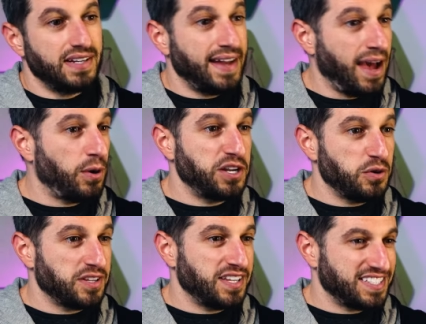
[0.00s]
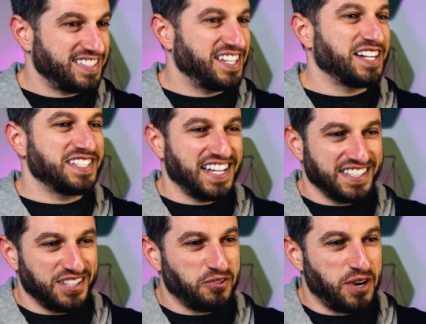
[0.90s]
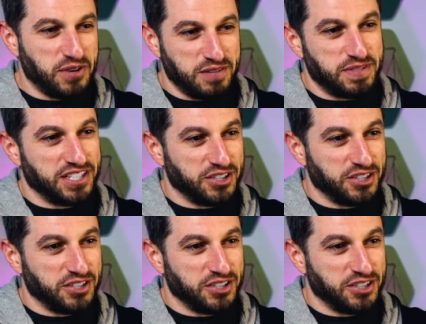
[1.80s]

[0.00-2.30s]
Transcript: Now I know that that's not exactly the right way to pick your